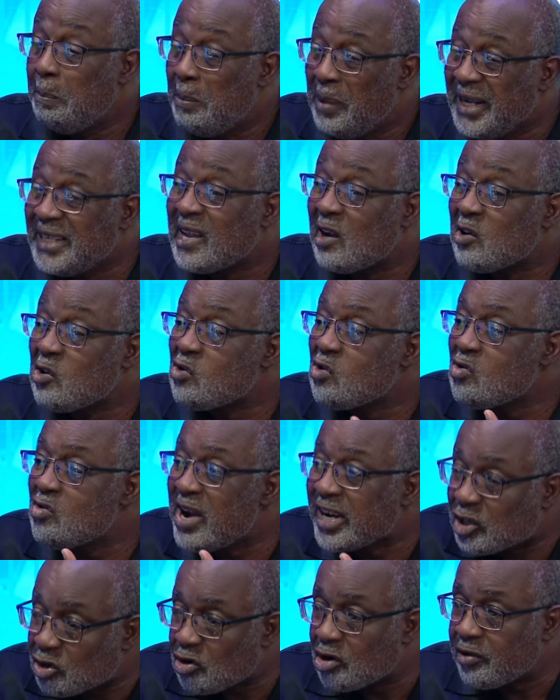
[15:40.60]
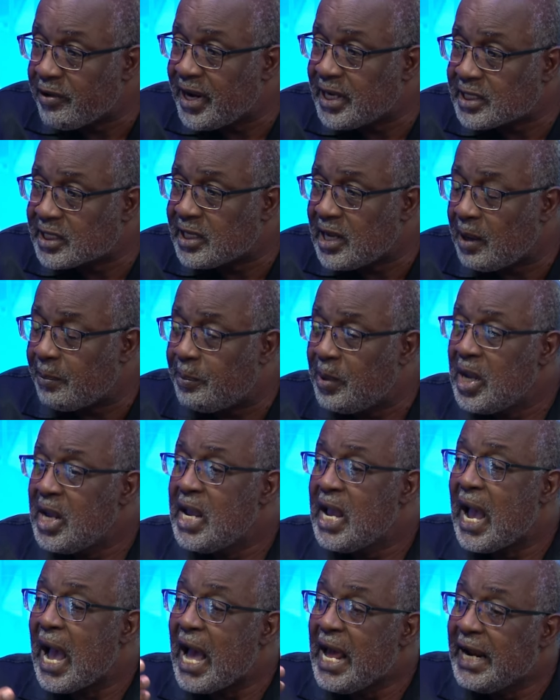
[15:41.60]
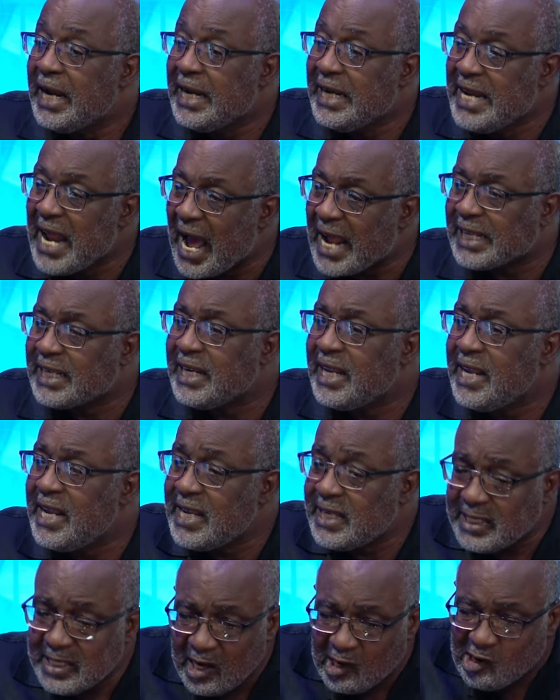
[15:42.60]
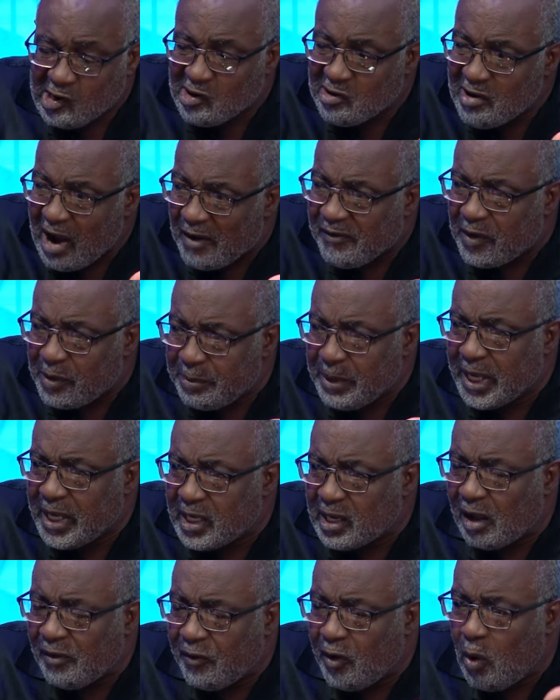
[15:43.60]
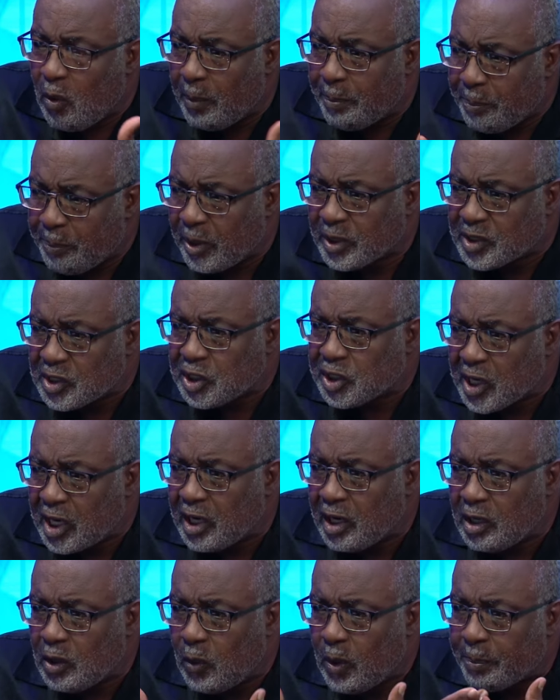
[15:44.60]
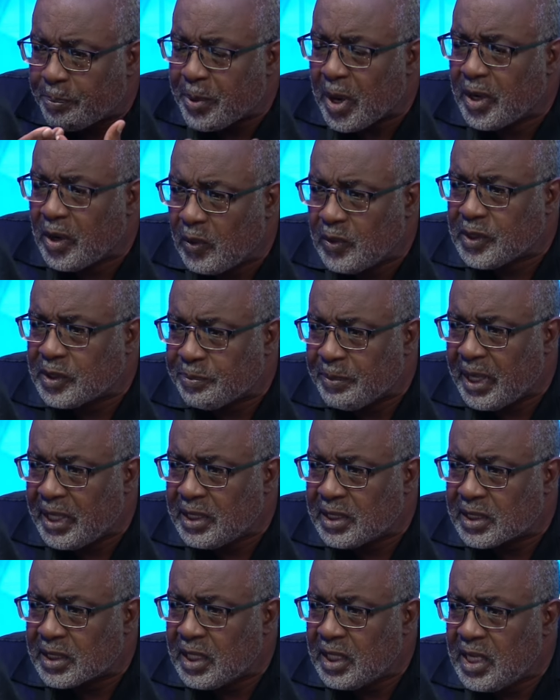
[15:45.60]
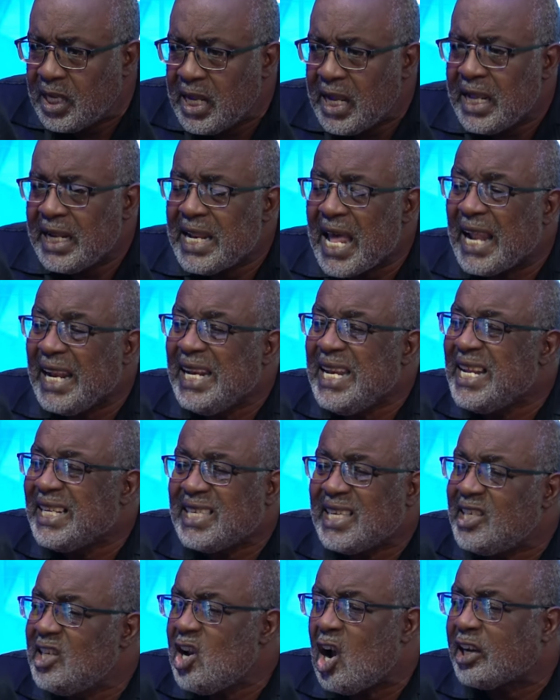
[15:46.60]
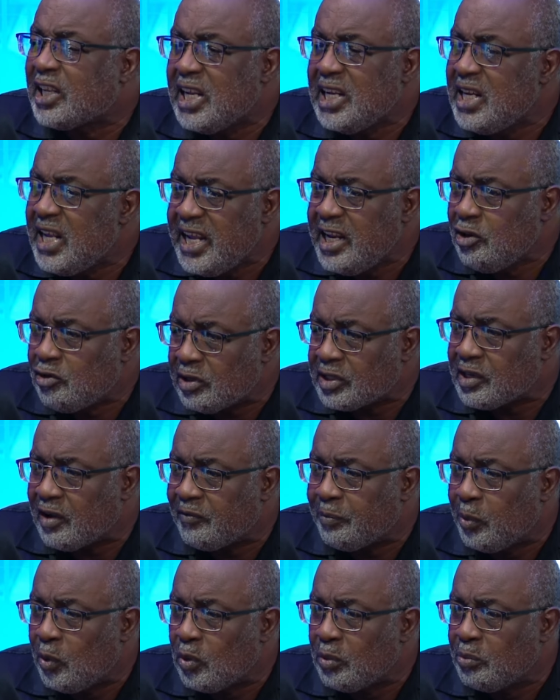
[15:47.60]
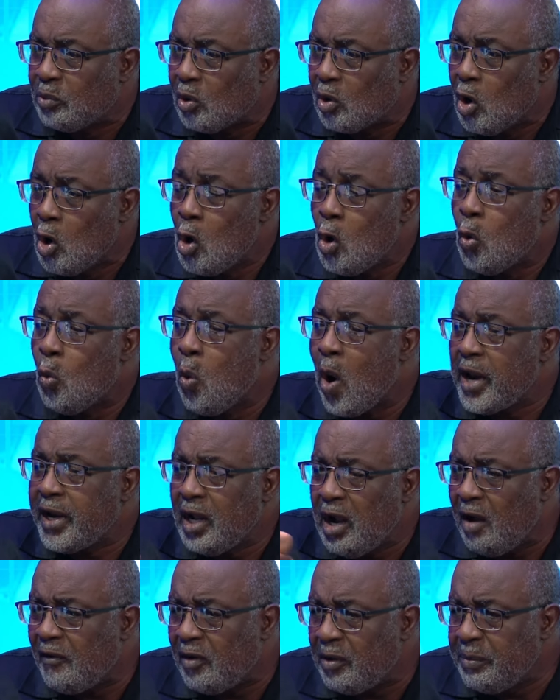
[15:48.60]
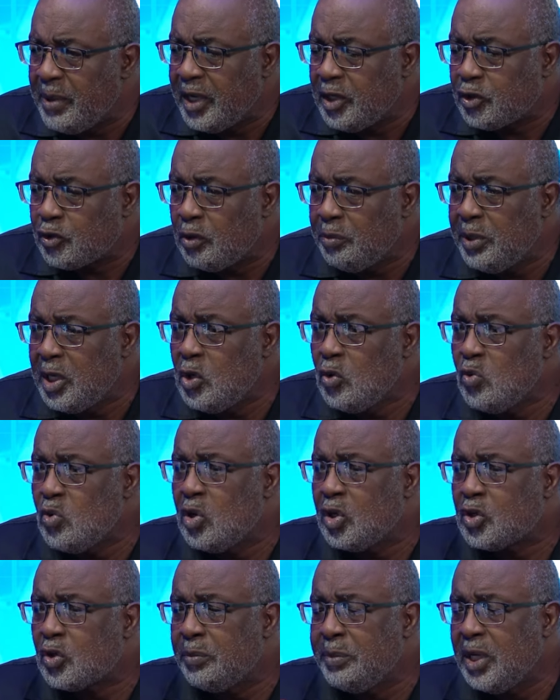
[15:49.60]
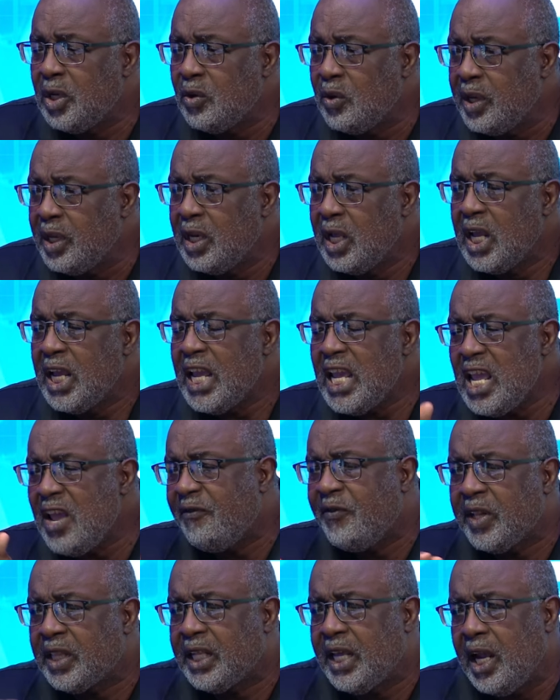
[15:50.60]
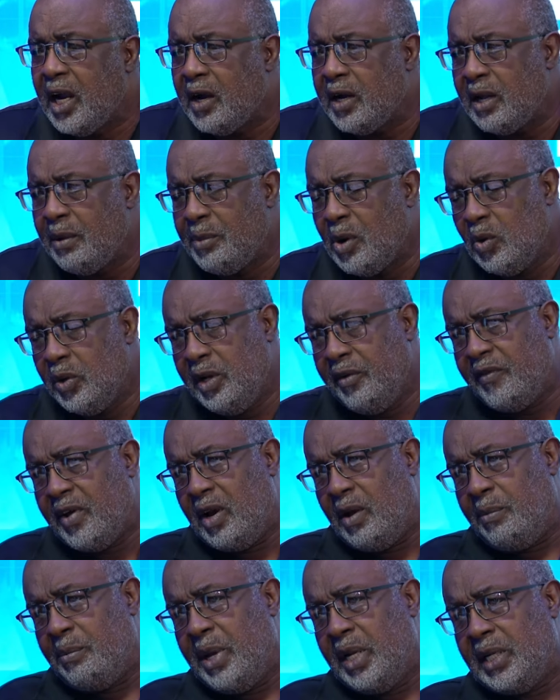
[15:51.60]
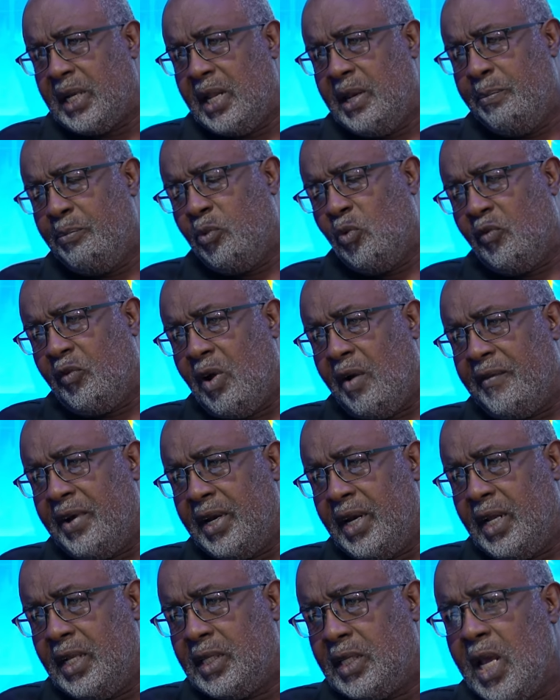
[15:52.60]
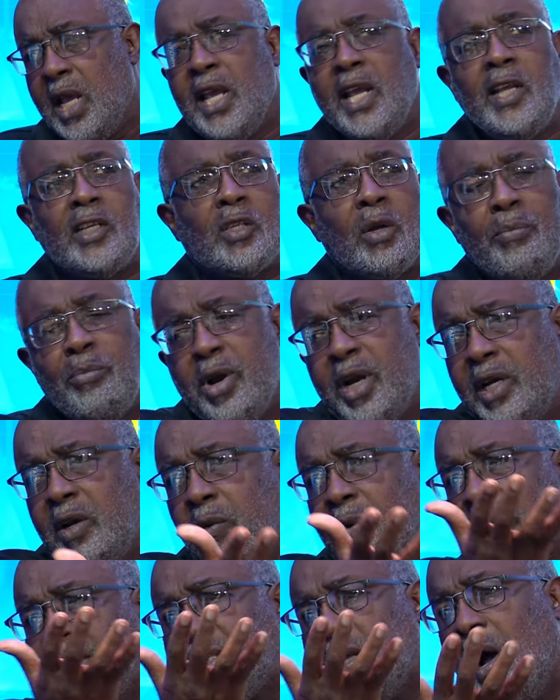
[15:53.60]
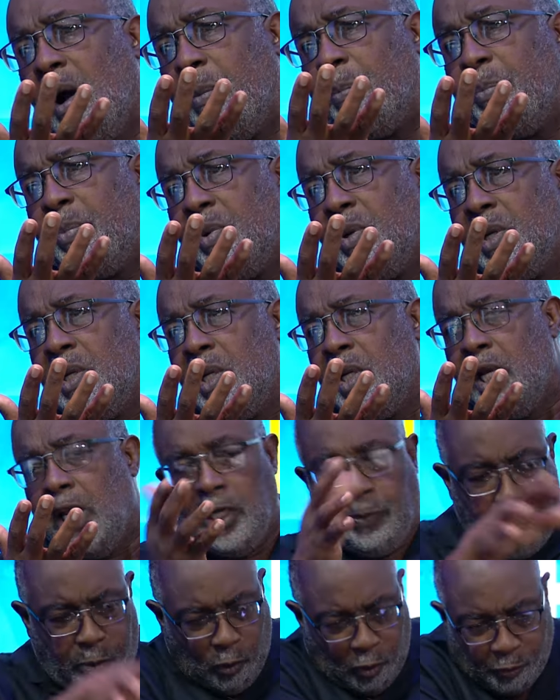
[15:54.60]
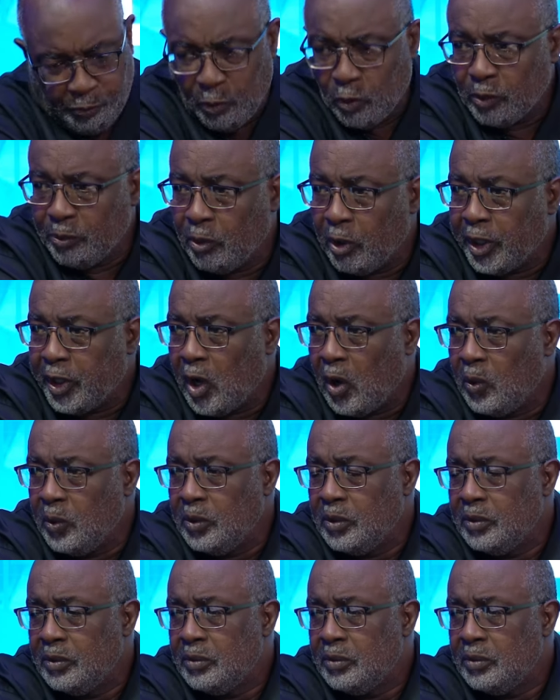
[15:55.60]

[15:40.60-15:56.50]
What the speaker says: It's a retrograde step. That is the gravamen of our position and our pronouncements, that this is not in the interest of Portmore. What the government should be doing, if it cared about development and improved governance, is to bring the rest up. It pushed Portmore down.